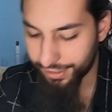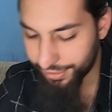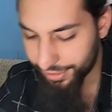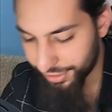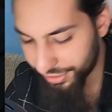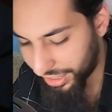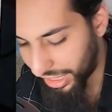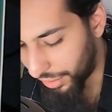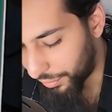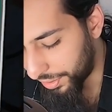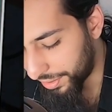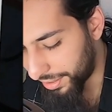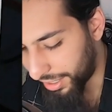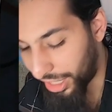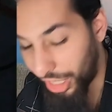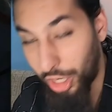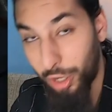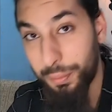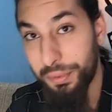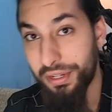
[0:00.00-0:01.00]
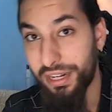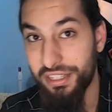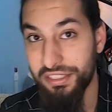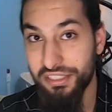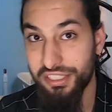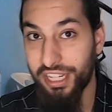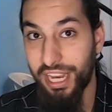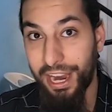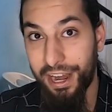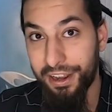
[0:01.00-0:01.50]
good on that one. I hope you're not
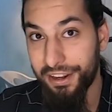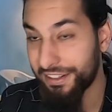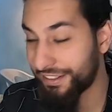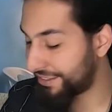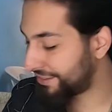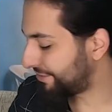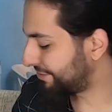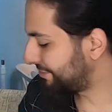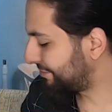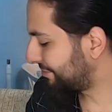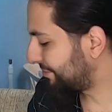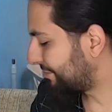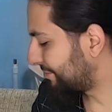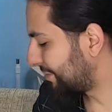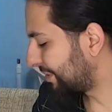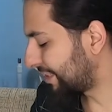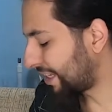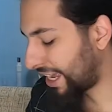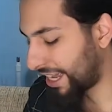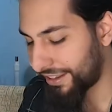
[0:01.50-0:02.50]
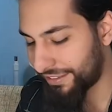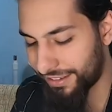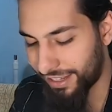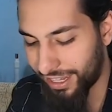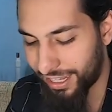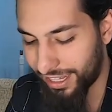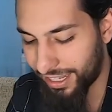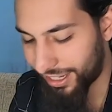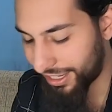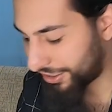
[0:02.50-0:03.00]
scared with
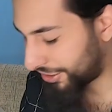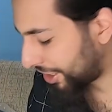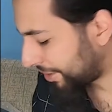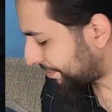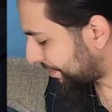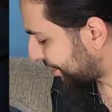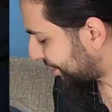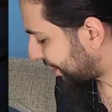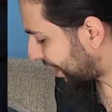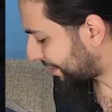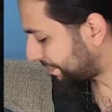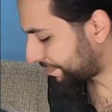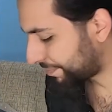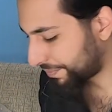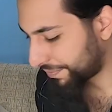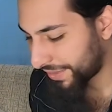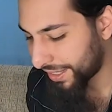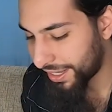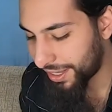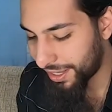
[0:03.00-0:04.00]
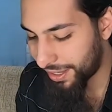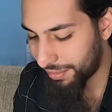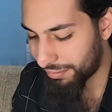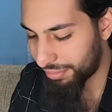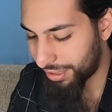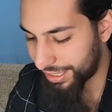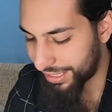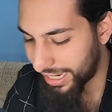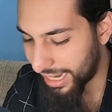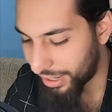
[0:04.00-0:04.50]
that creepy shape.
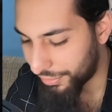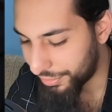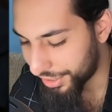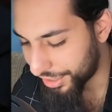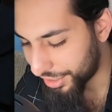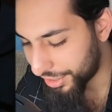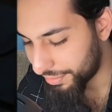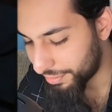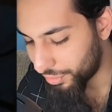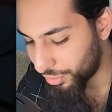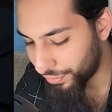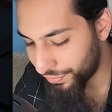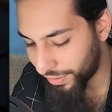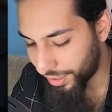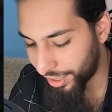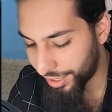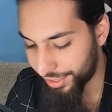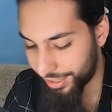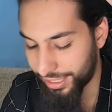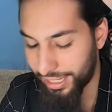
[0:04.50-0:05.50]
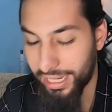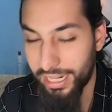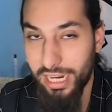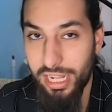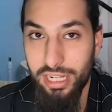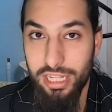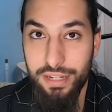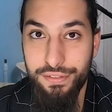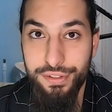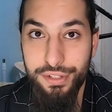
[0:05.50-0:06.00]
But now we can move on, and
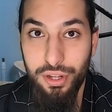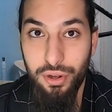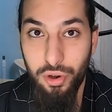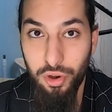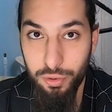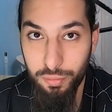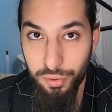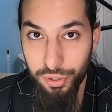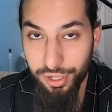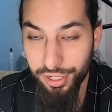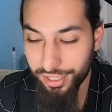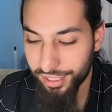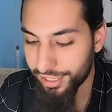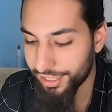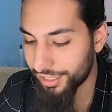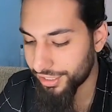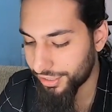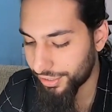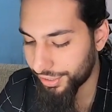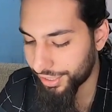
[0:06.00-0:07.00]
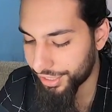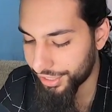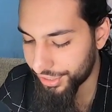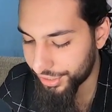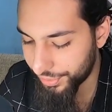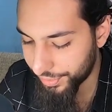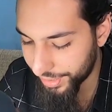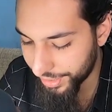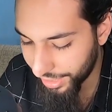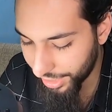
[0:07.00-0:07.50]
I'll give you the homework so you can
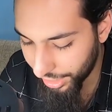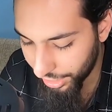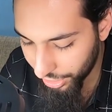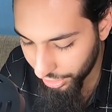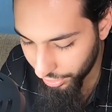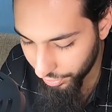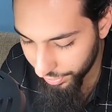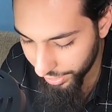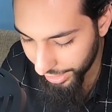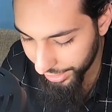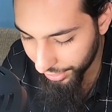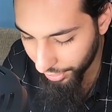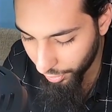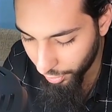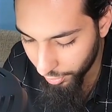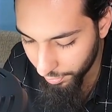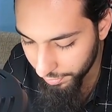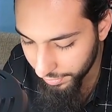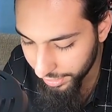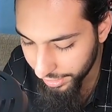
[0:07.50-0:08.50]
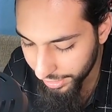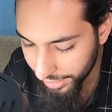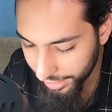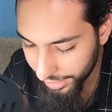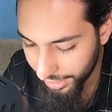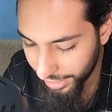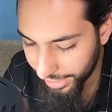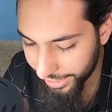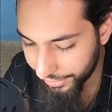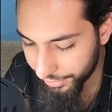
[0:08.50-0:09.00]
do it alone at home,
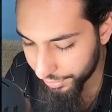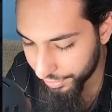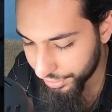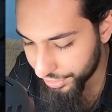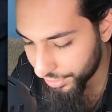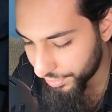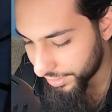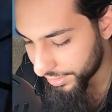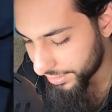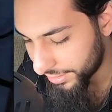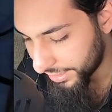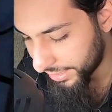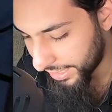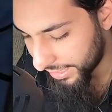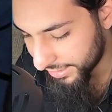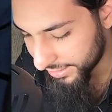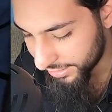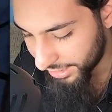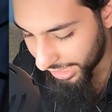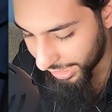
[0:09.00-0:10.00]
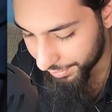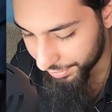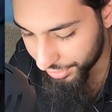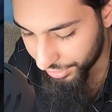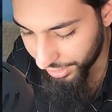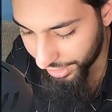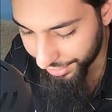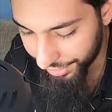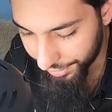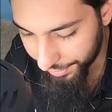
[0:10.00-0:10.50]
and we'll do it the next time
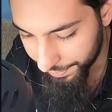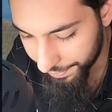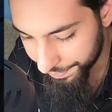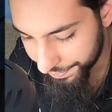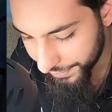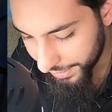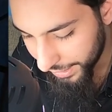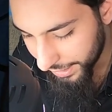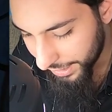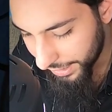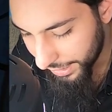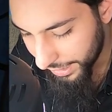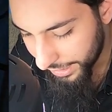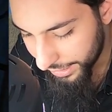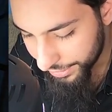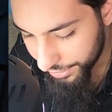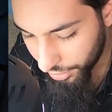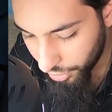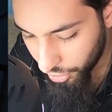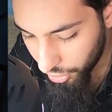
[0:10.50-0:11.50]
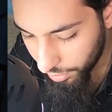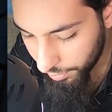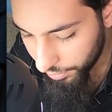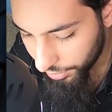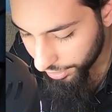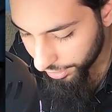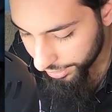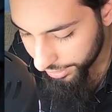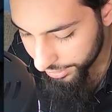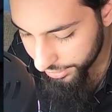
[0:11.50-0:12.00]
together. The
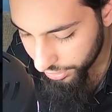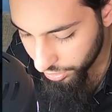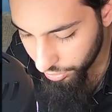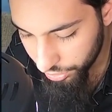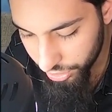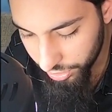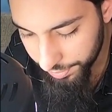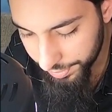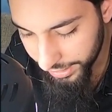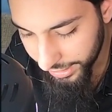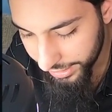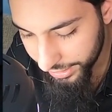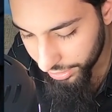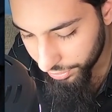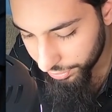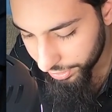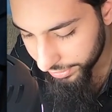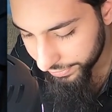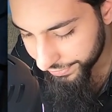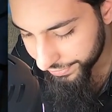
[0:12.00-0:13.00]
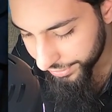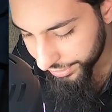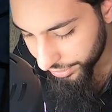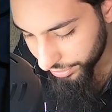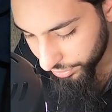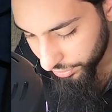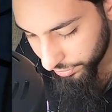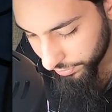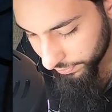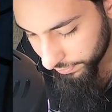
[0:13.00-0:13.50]
homework is going to be in the
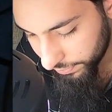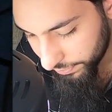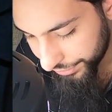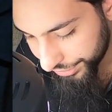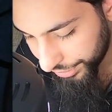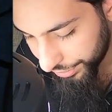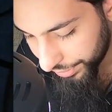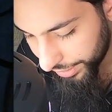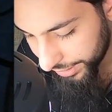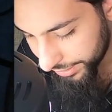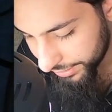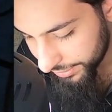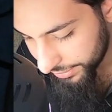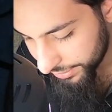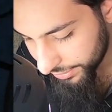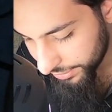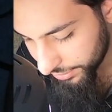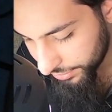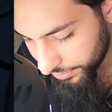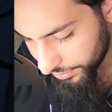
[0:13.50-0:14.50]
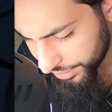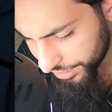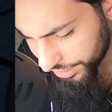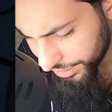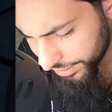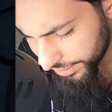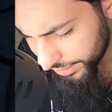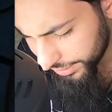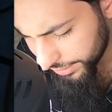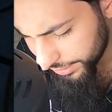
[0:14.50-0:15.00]
review unit, which
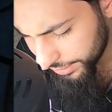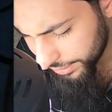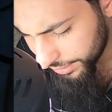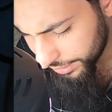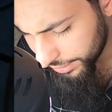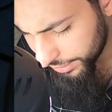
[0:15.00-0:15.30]
is